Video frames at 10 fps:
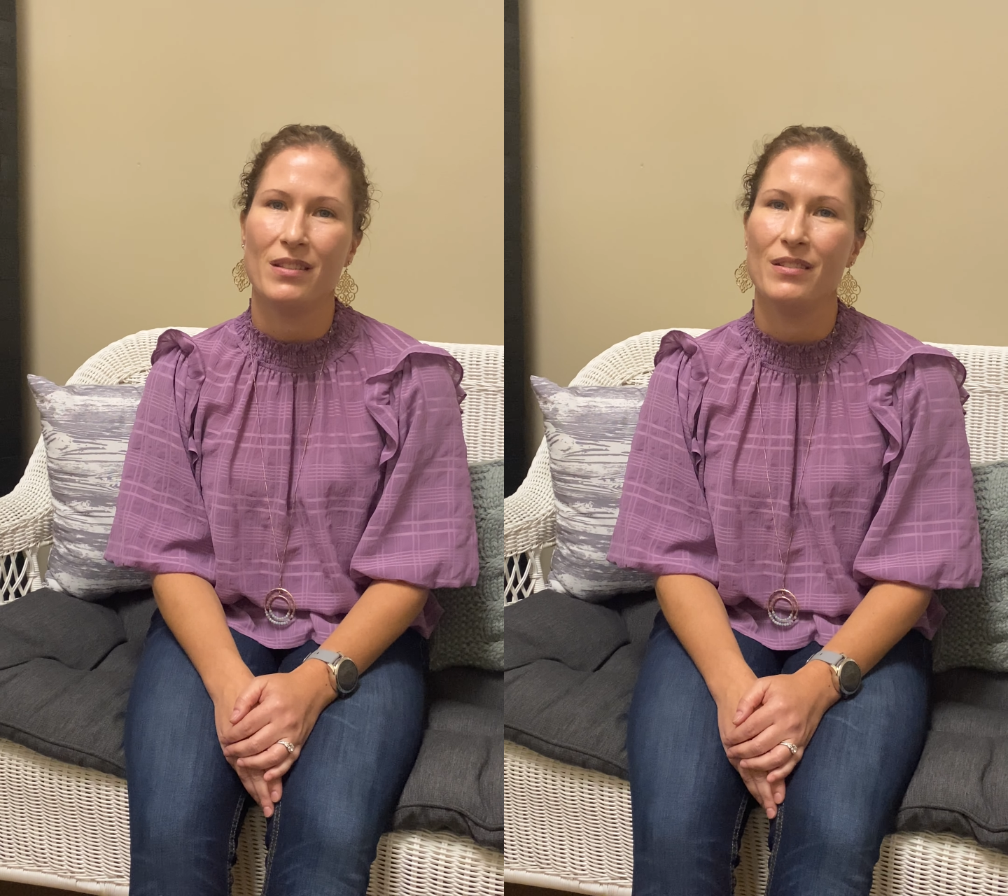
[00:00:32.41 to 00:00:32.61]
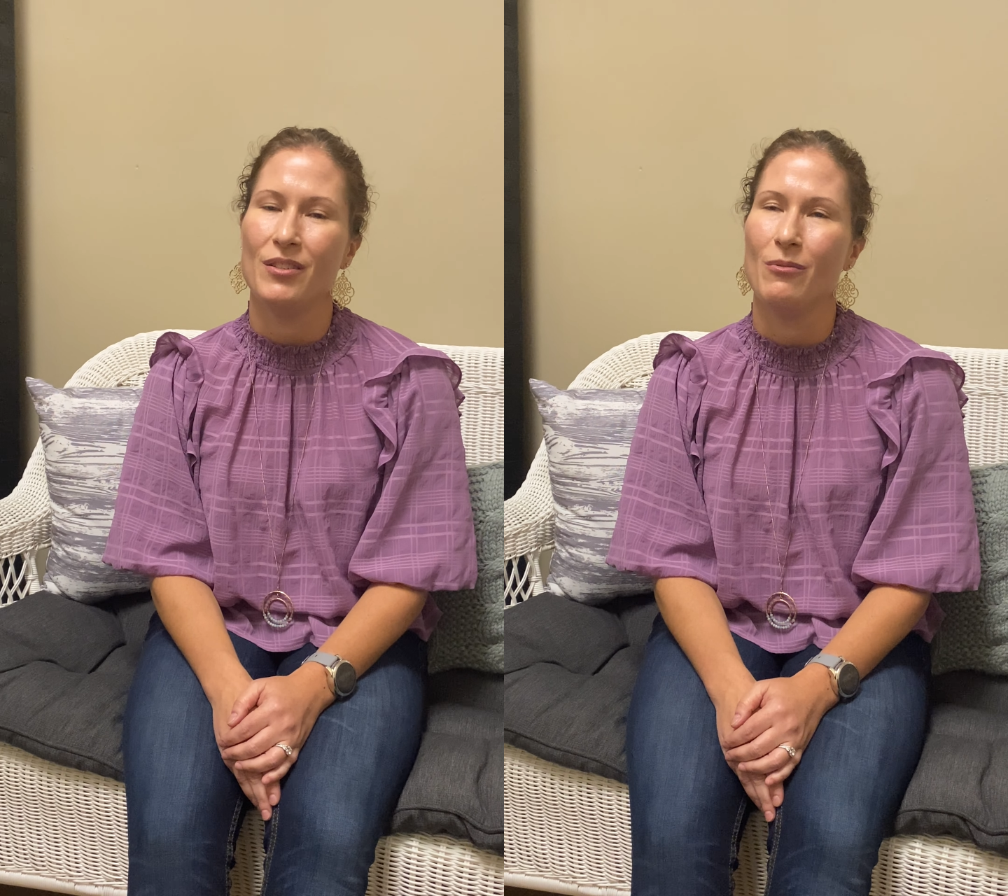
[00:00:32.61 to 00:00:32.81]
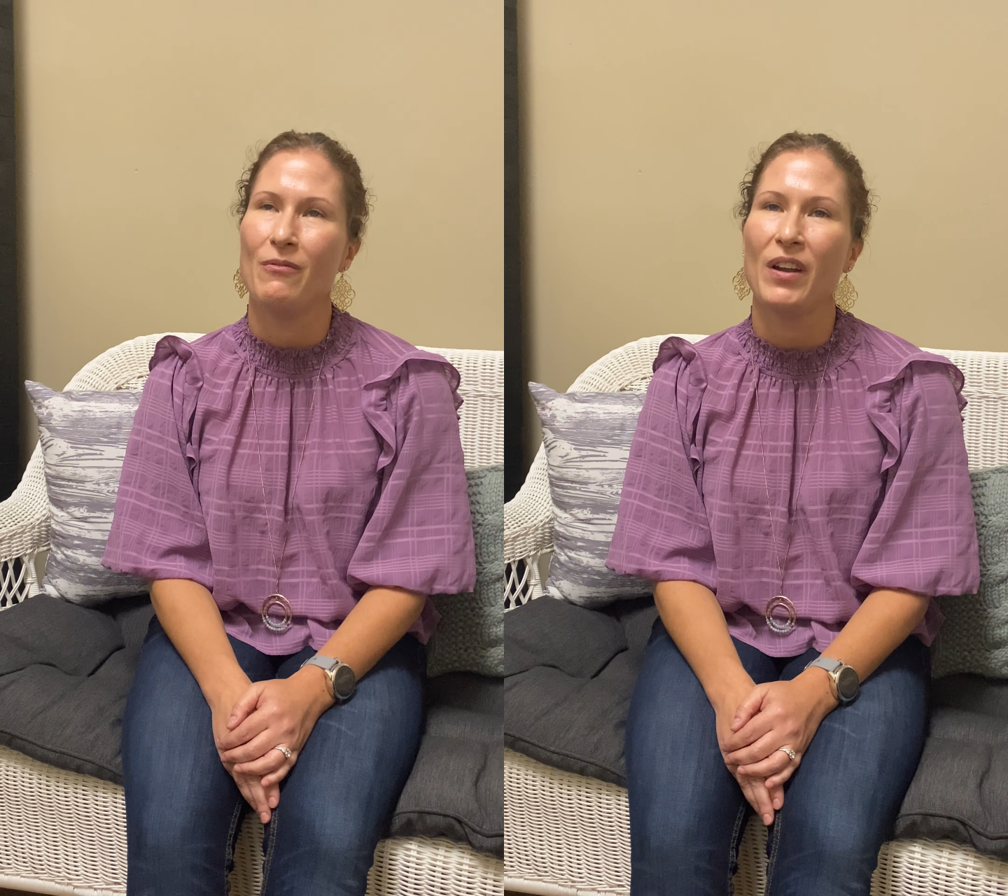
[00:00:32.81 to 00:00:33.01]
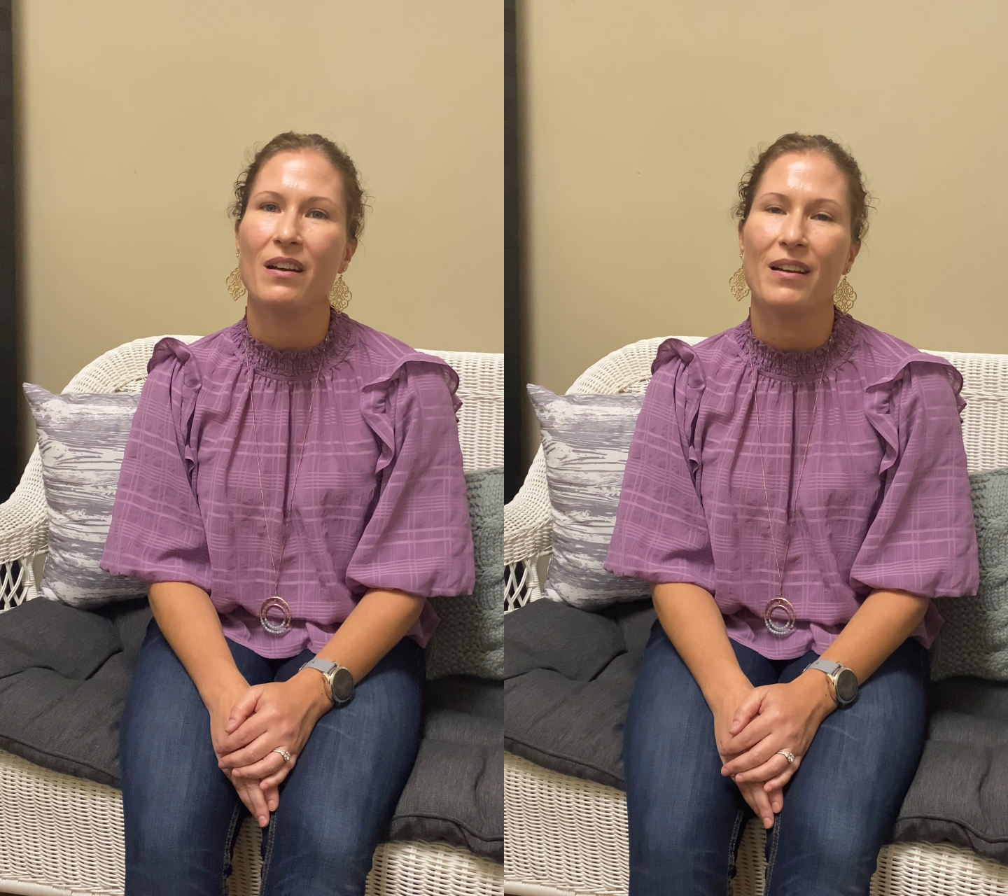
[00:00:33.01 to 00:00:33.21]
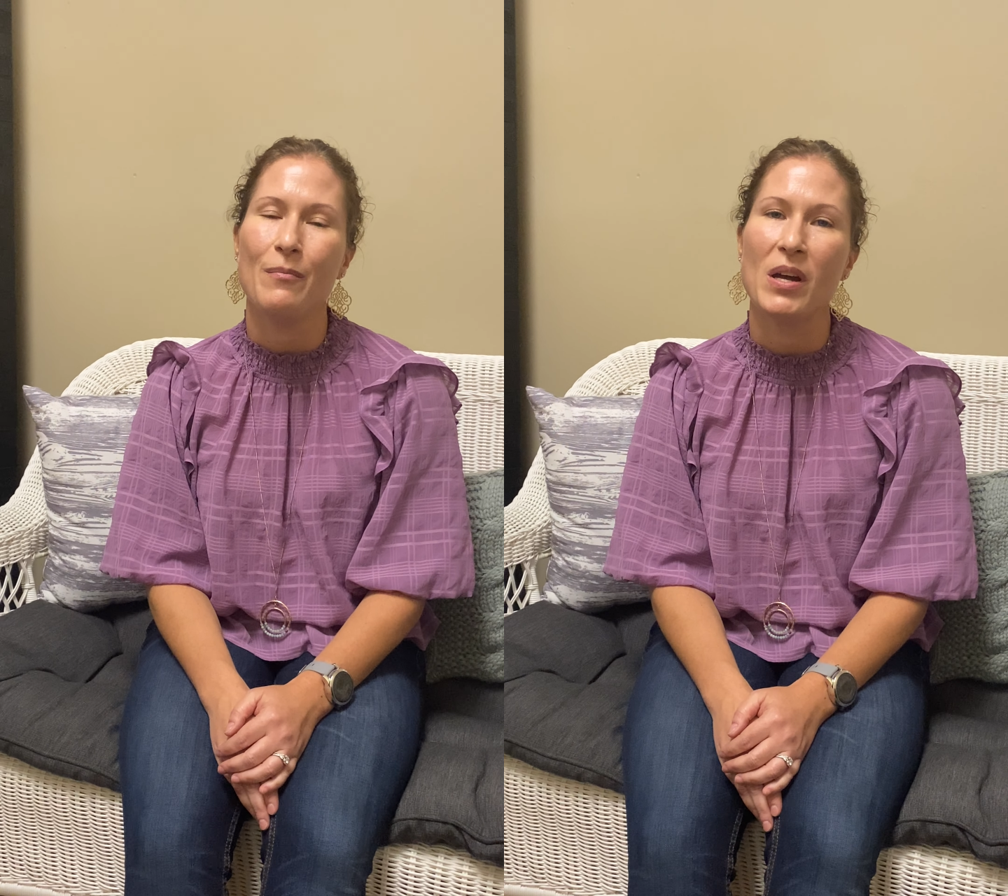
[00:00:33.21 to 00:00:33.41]
to do and
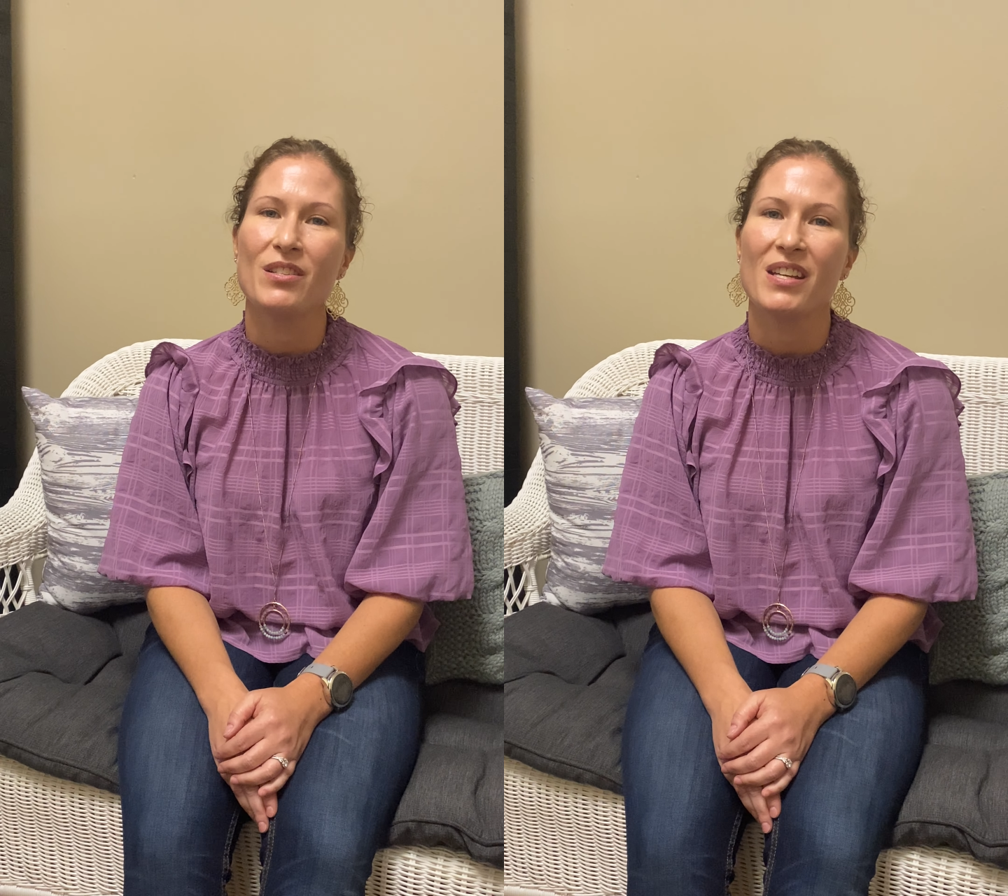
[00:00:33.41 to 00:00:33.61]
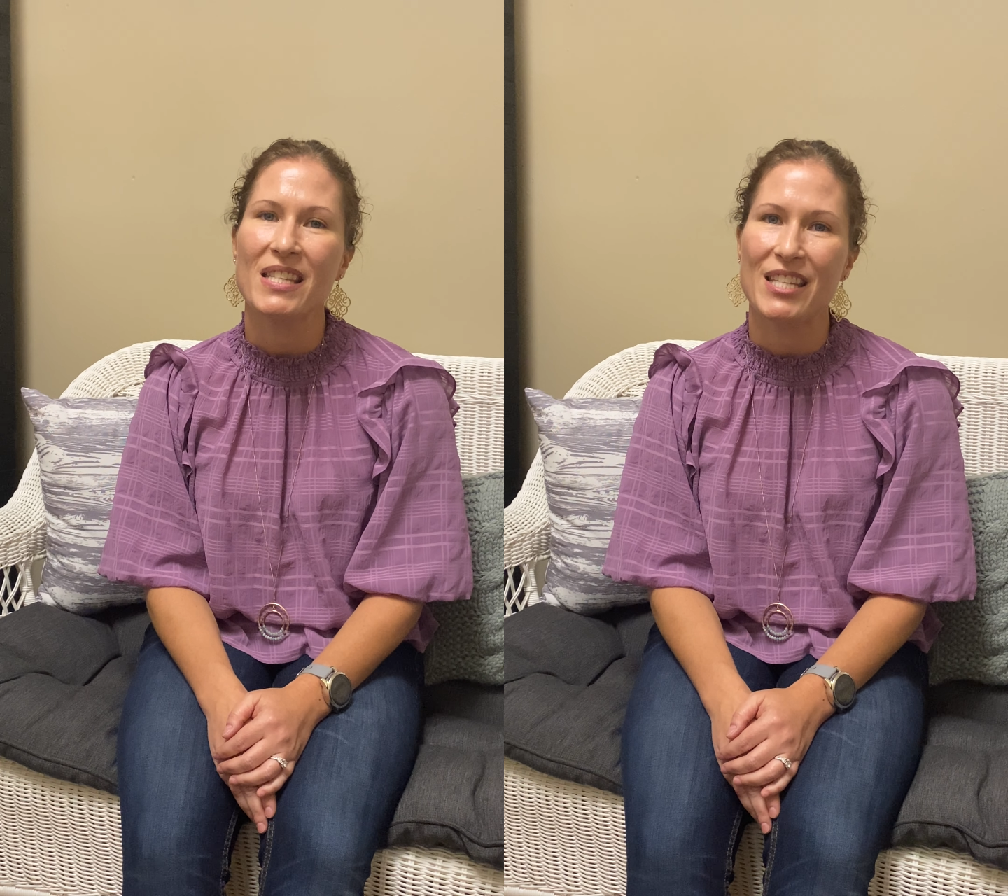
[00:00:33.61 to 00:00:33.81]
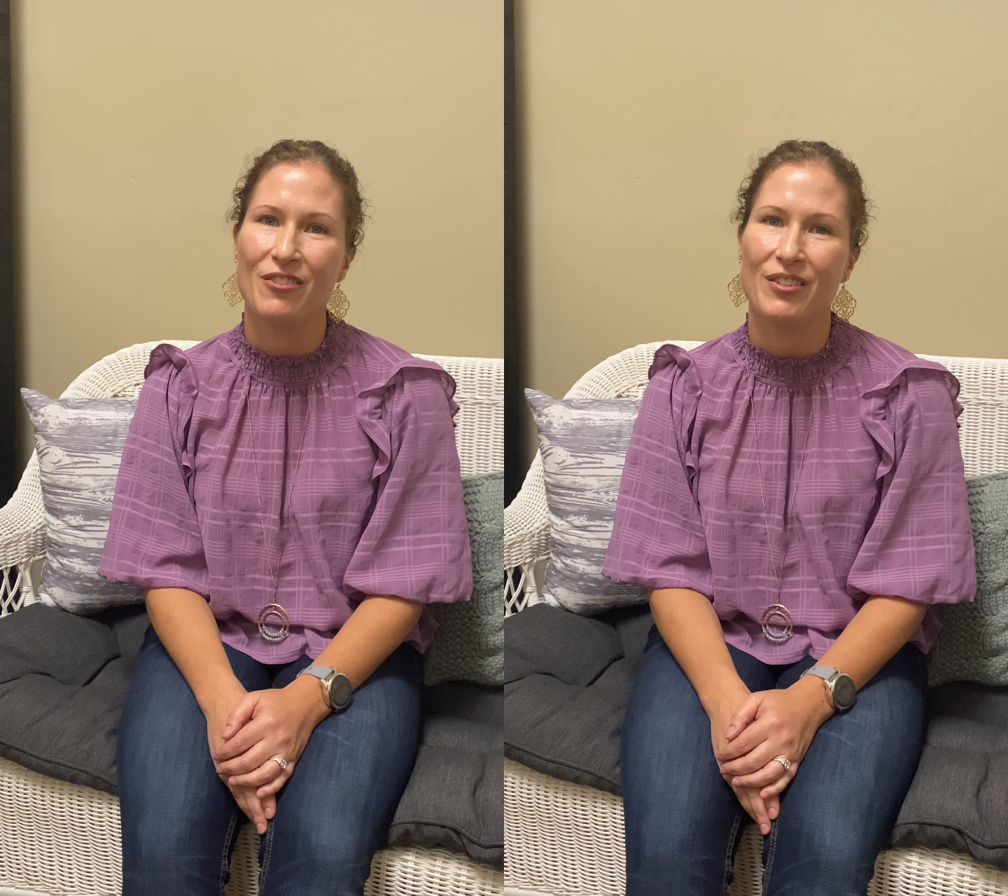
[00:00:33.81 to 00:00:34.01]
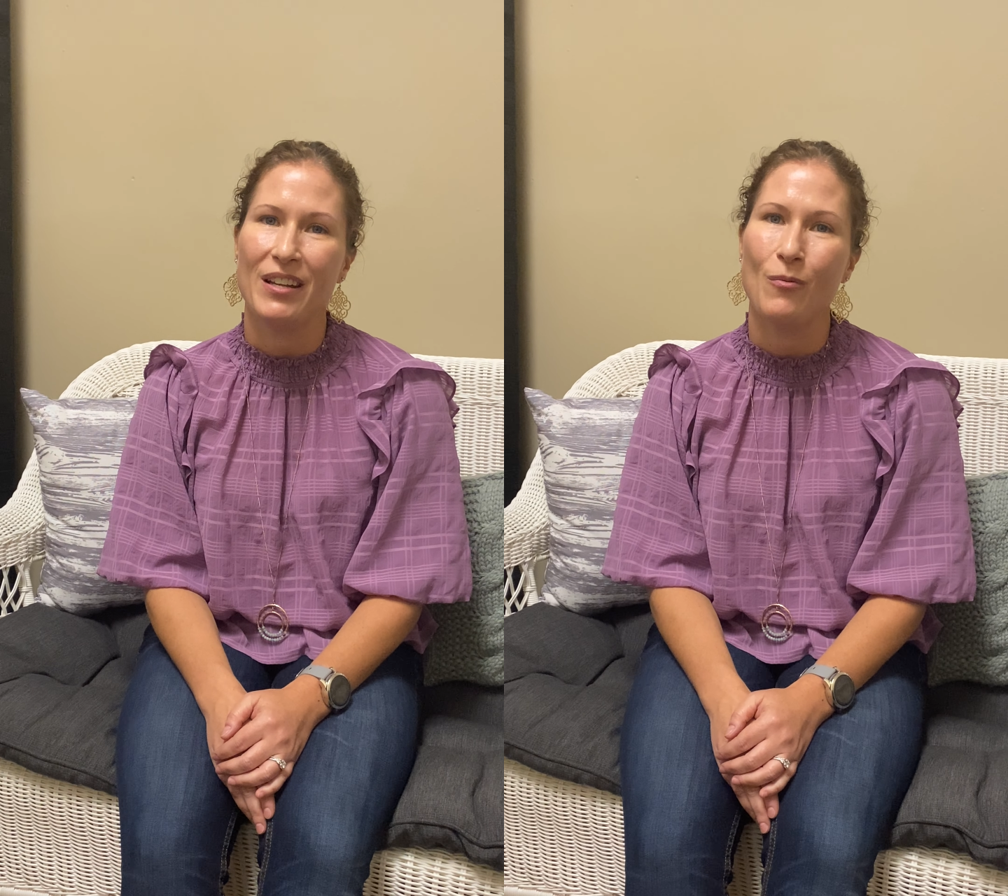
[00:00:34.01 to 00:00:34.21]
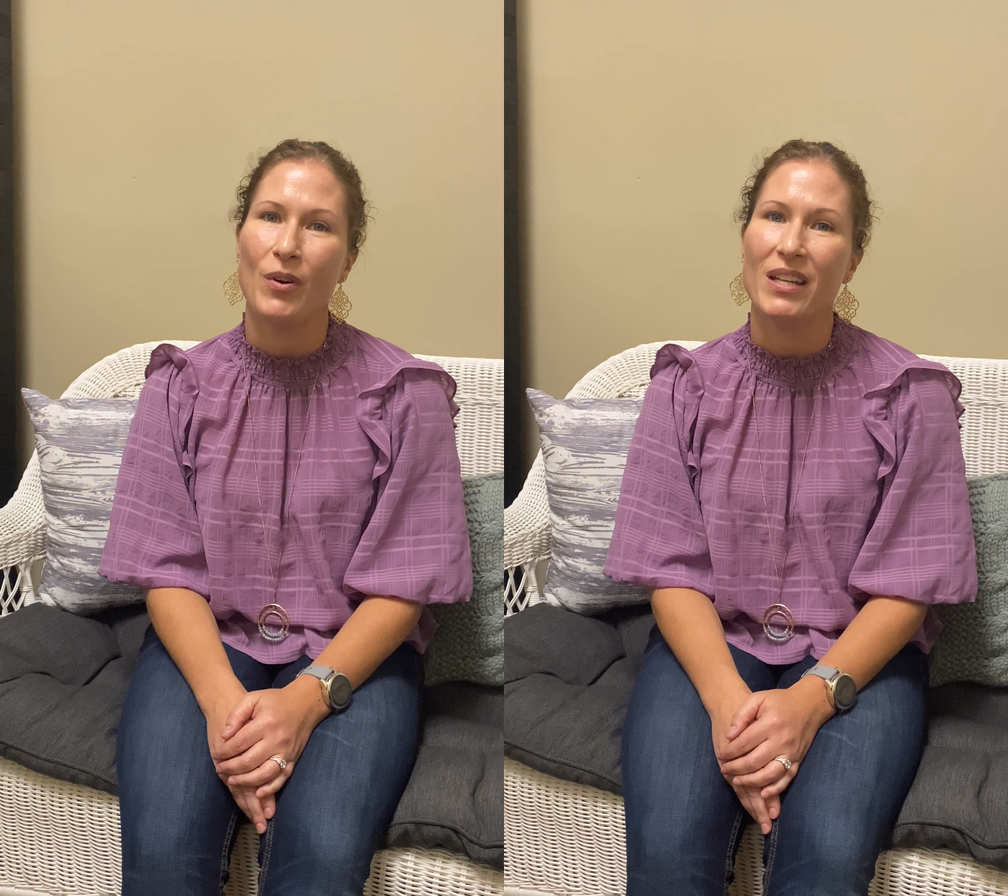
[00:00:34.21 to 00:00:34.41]
very much
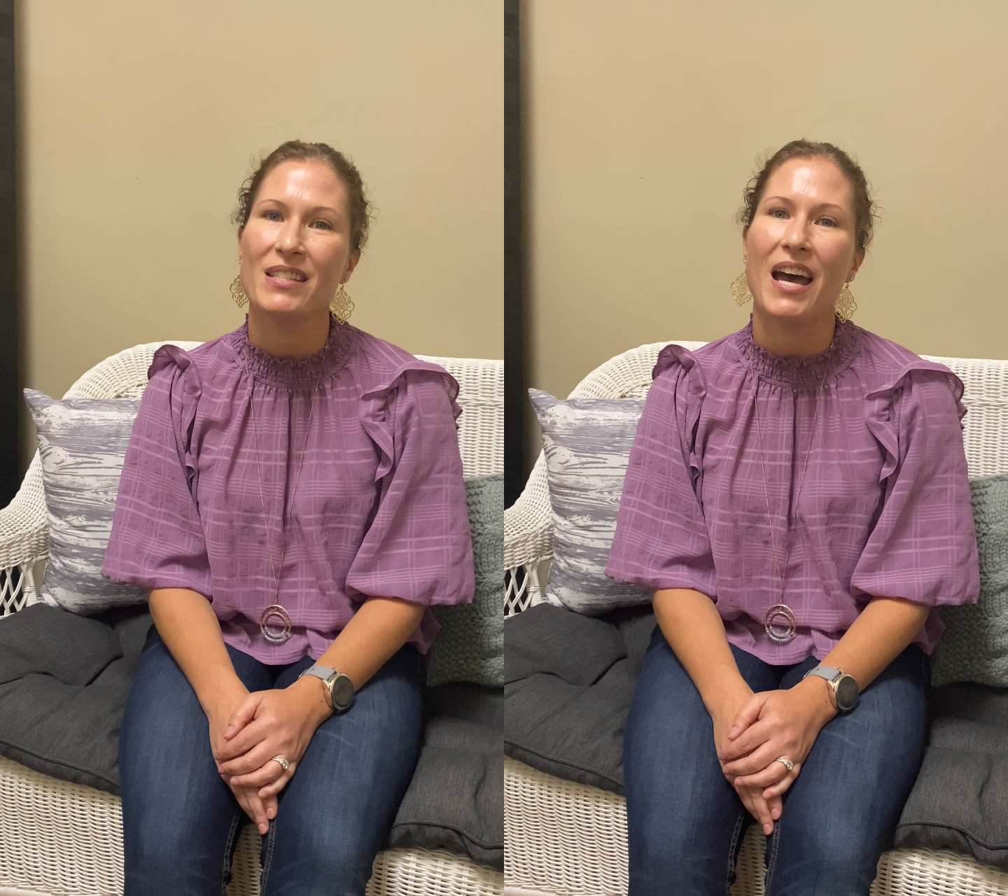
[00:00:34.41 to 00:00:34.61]
considering wanting